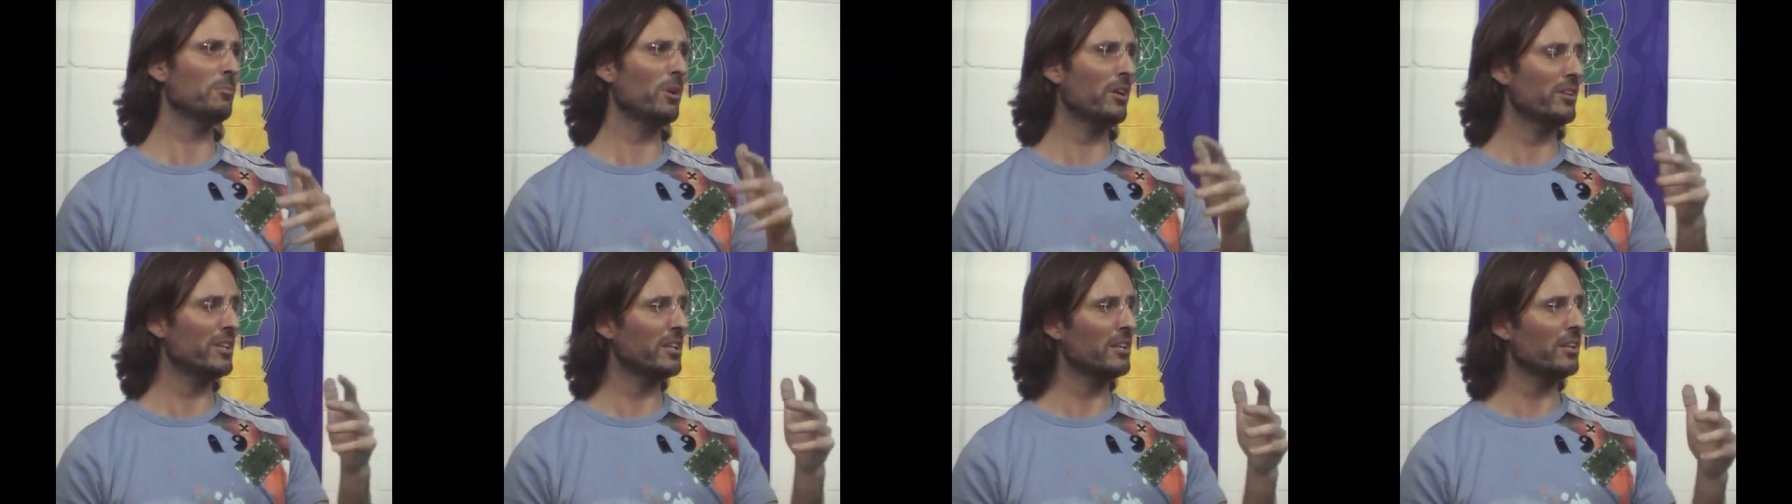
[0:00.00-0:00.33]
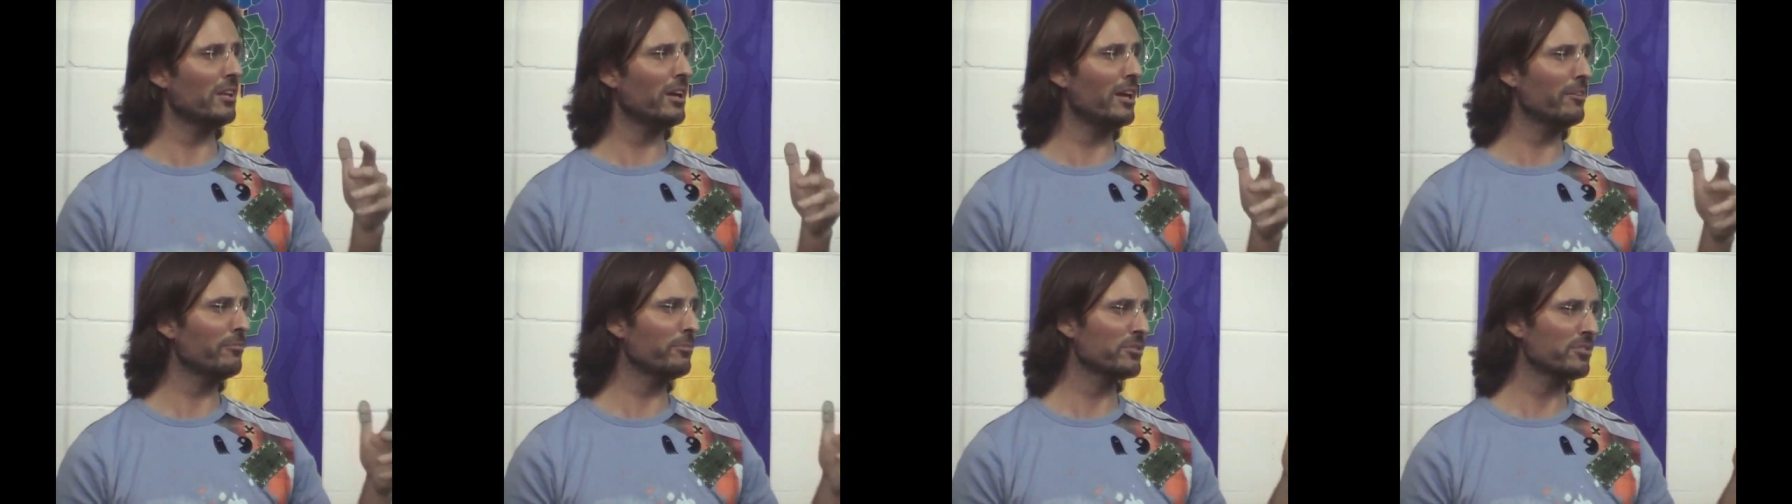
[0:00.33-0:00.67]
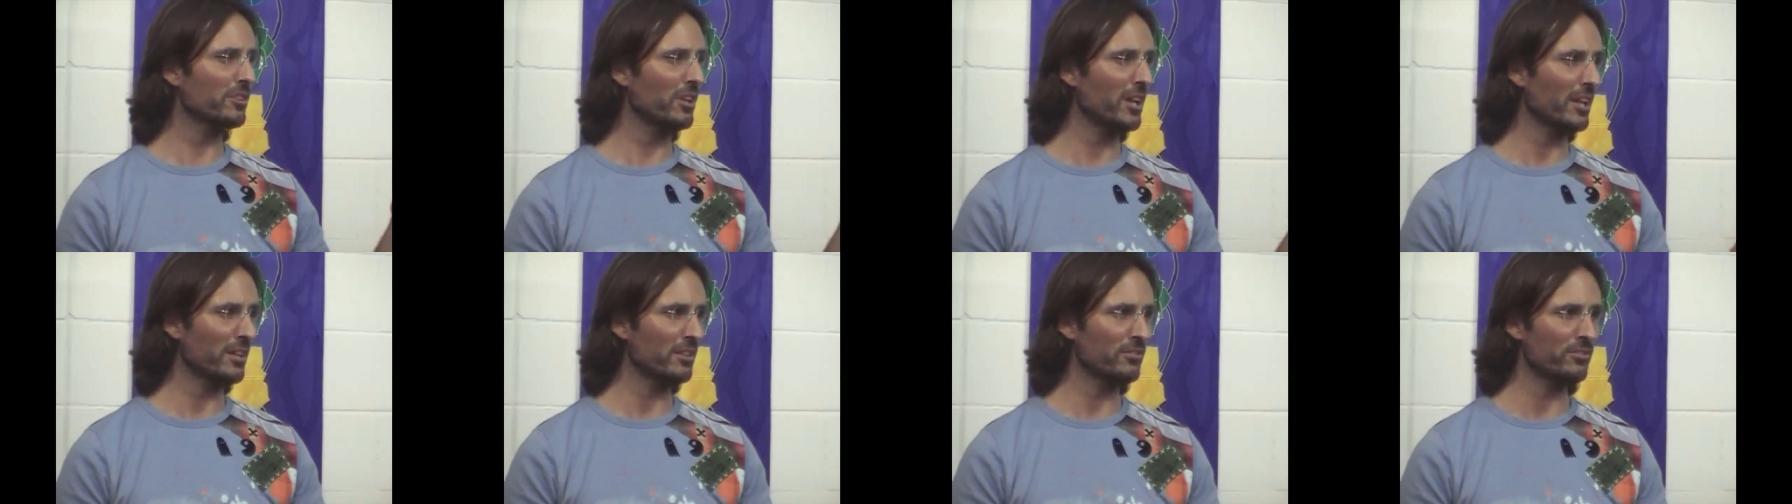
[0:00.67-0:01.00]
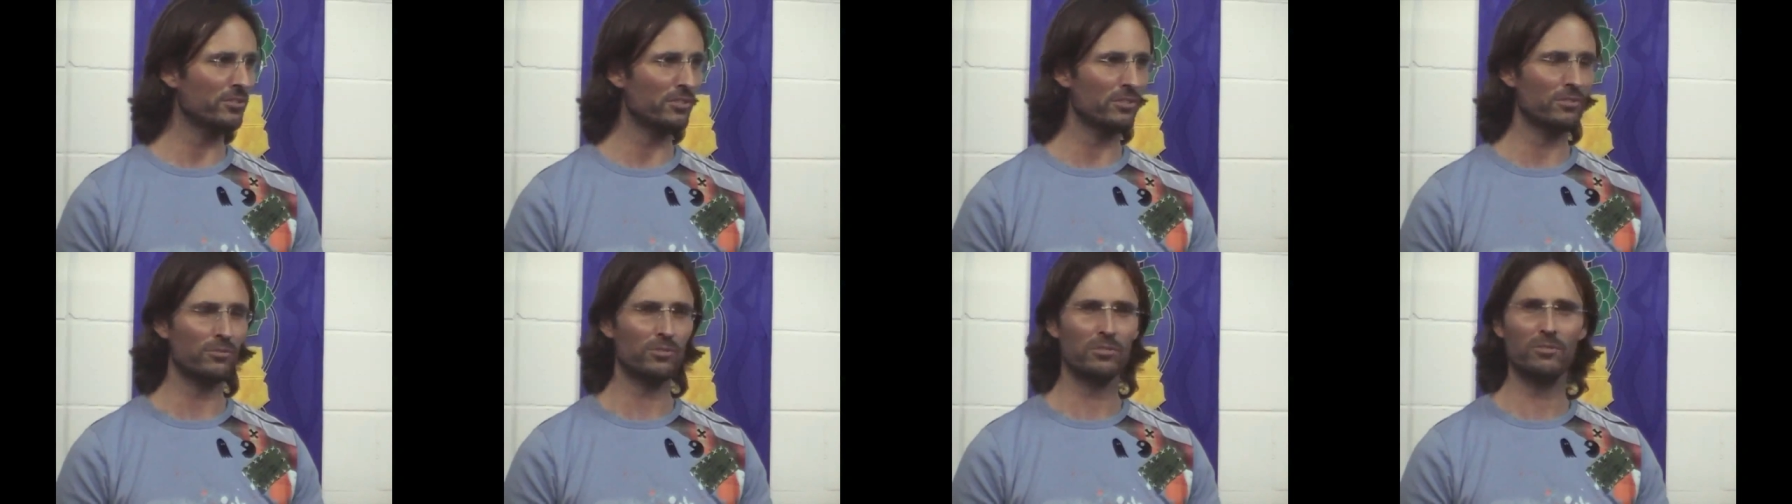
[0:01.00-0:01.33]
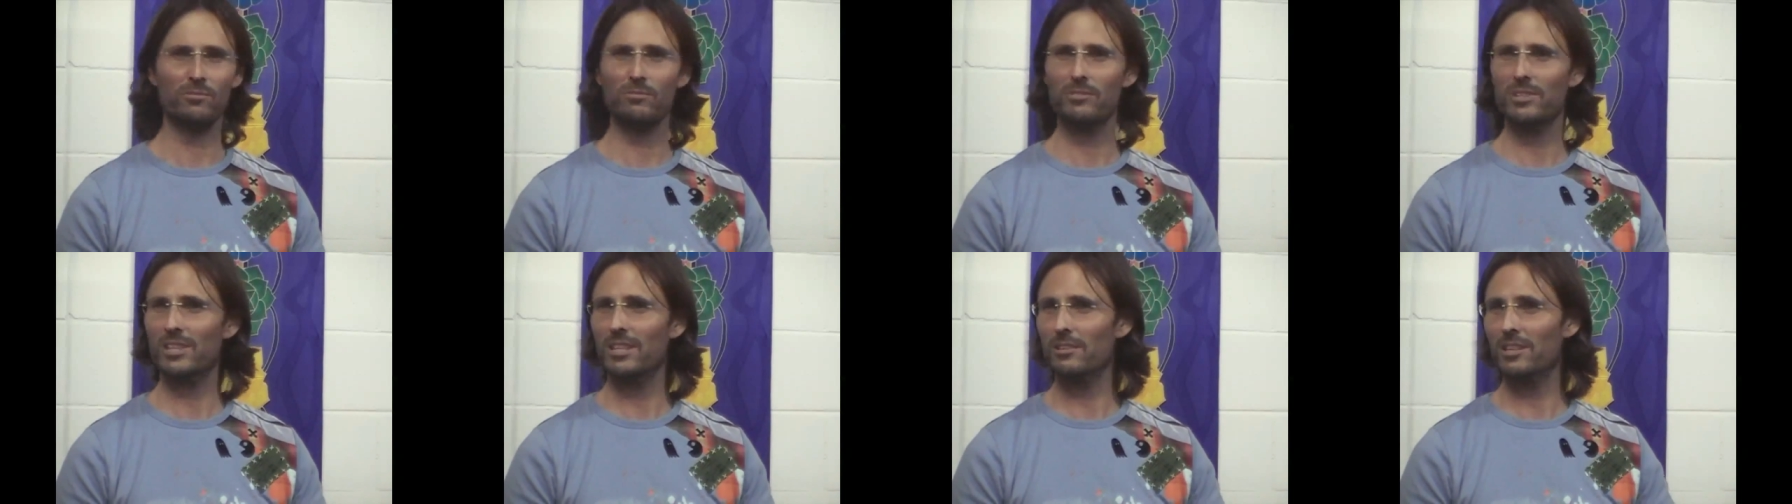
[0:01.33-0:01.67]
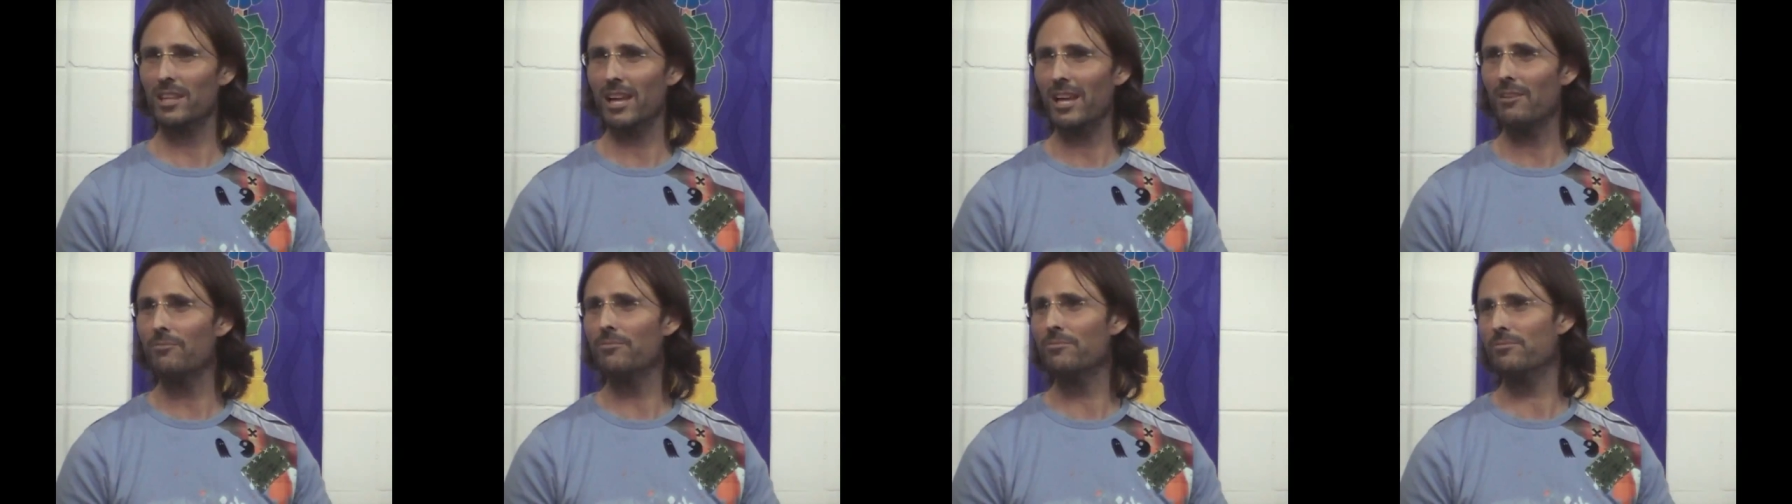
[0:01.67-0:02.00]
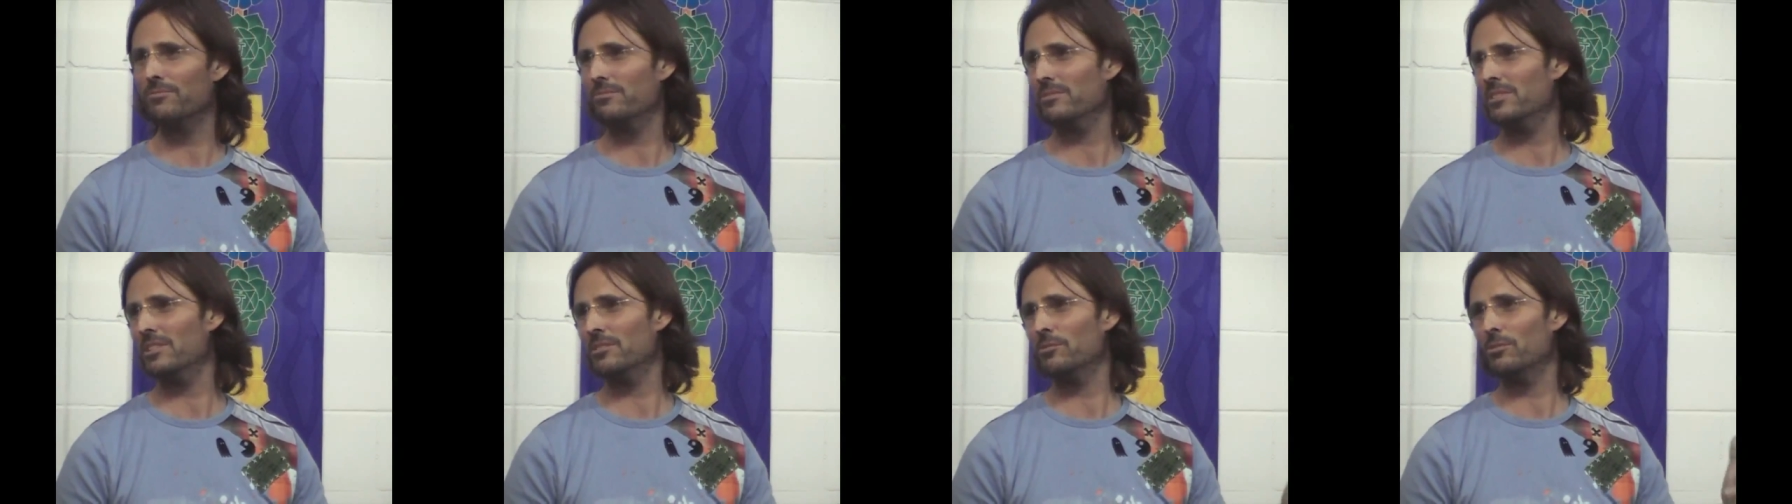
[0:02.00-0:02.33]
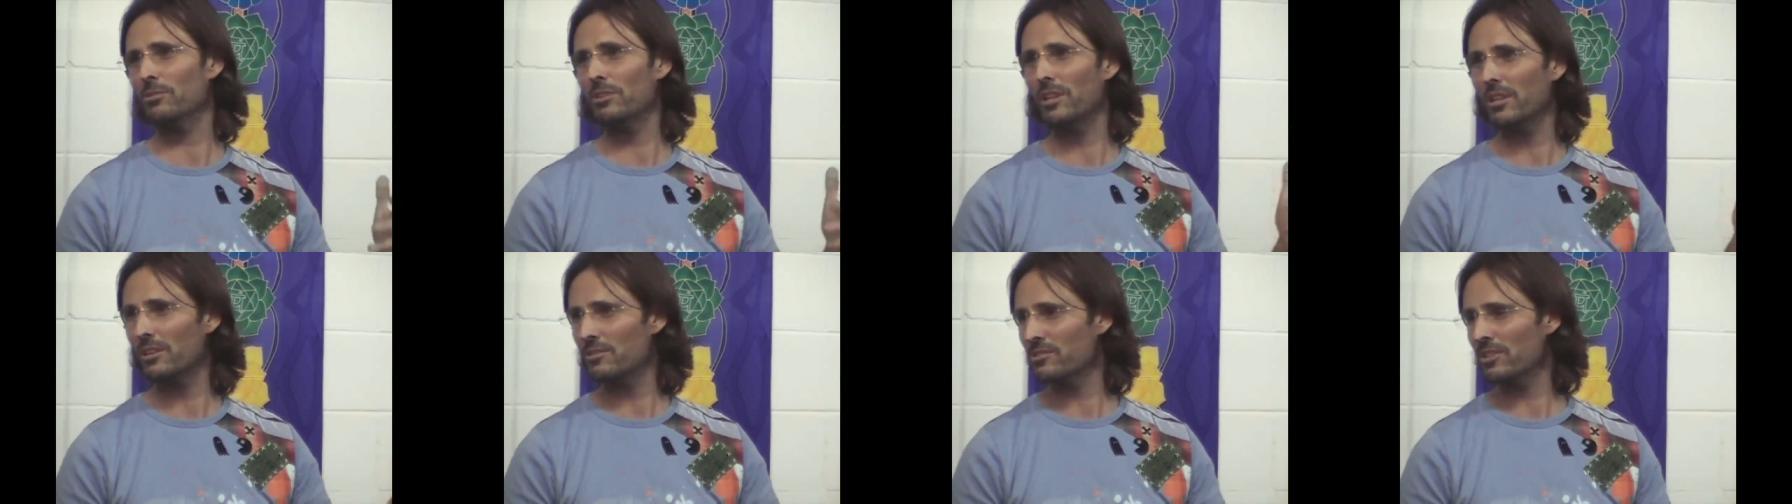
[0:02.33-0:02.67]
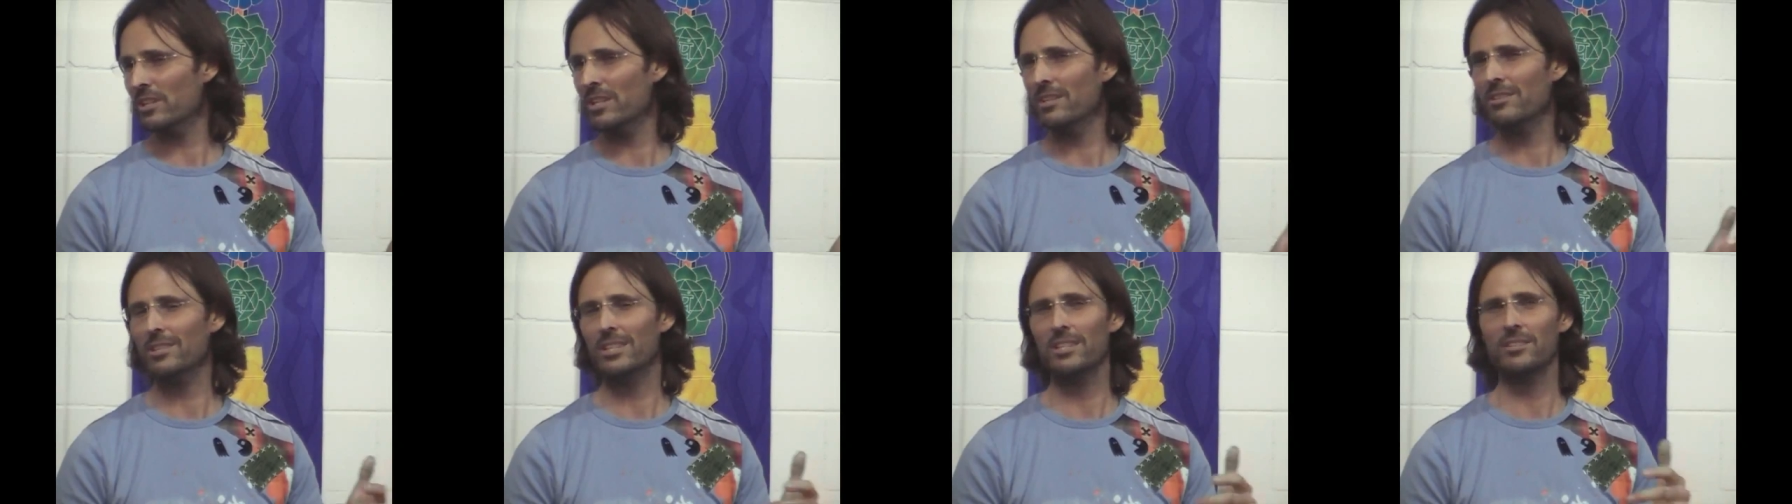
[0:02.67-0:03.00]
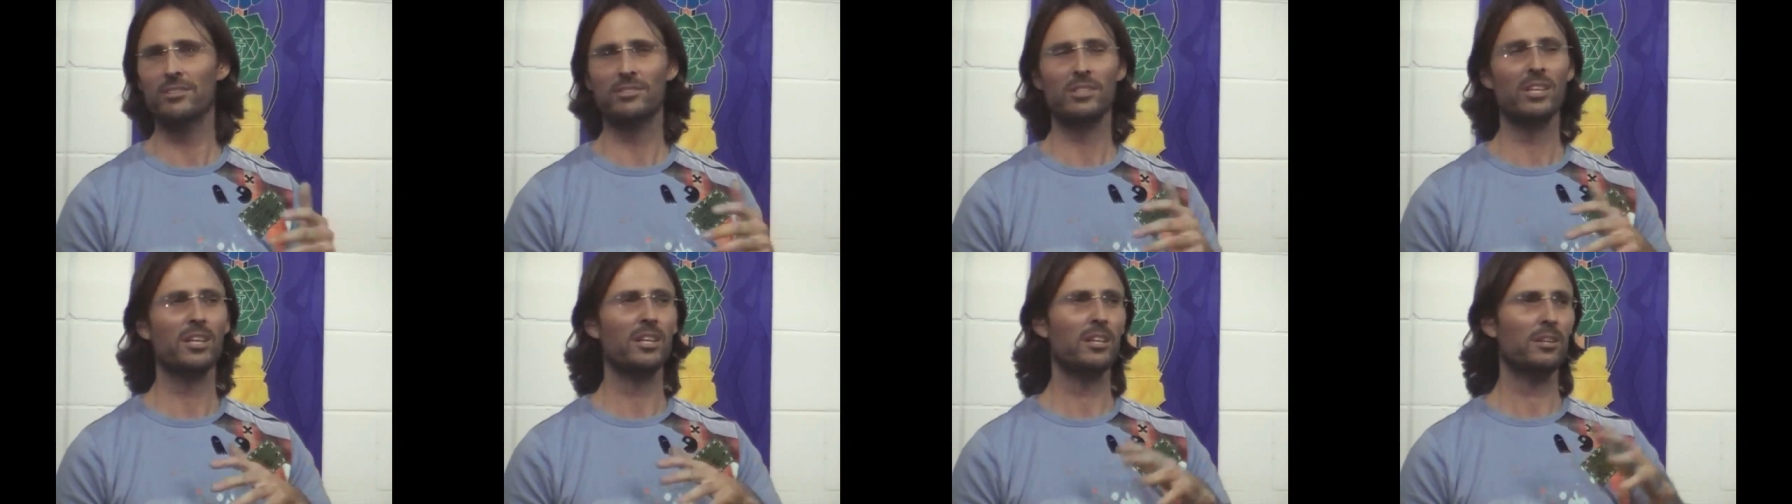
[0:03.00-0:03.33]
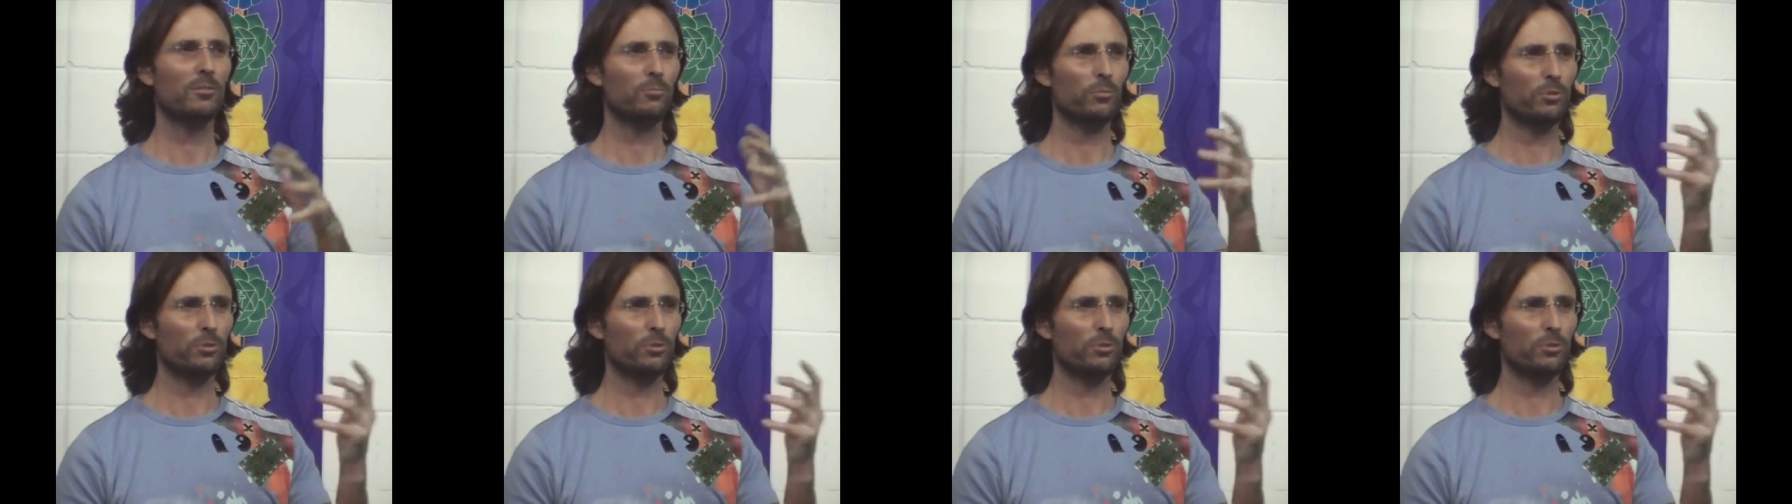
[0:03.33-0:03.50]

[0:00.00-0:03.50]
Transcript: and what their life was like in terms of their love and all those kind of things